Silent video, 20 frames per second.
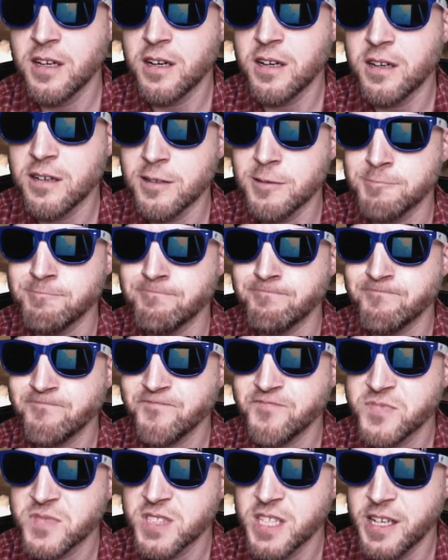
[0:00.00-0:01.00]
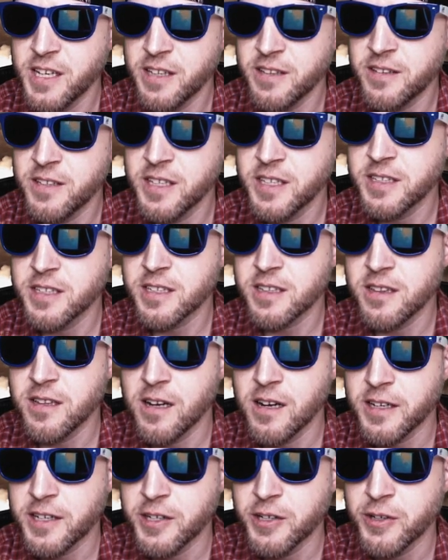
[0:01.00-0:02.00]
And then the
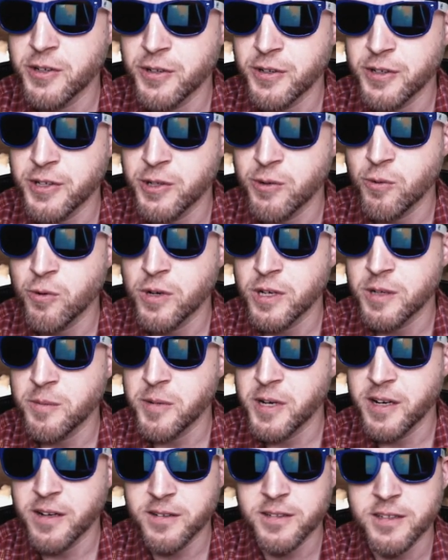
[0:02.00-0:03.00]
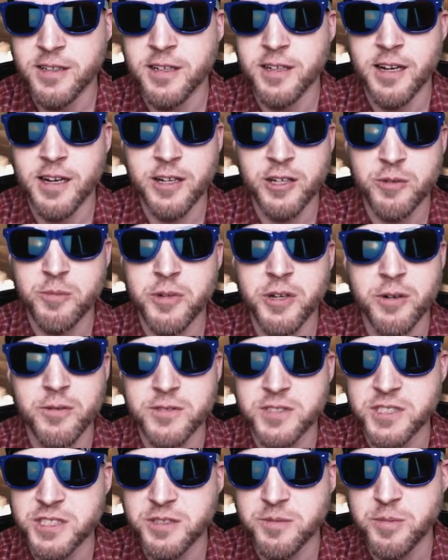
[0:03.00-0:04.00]
clock you're worried about, I could be
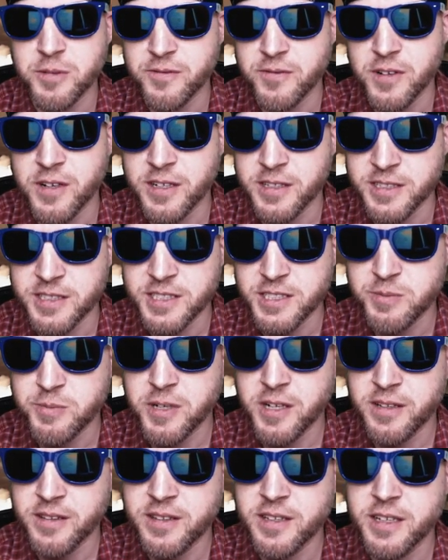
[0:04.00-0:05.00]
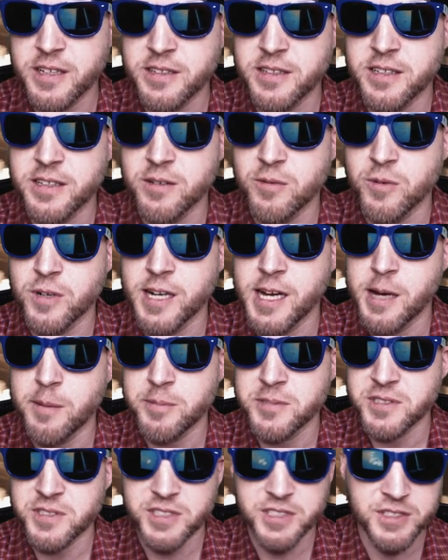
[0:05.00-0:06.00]
oversimplifying this, but I think that what
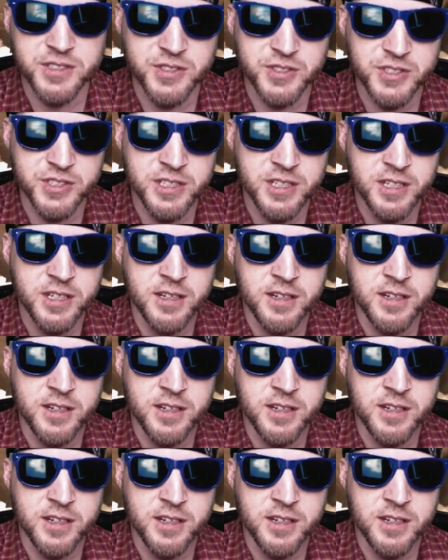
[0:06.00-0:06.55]
happens is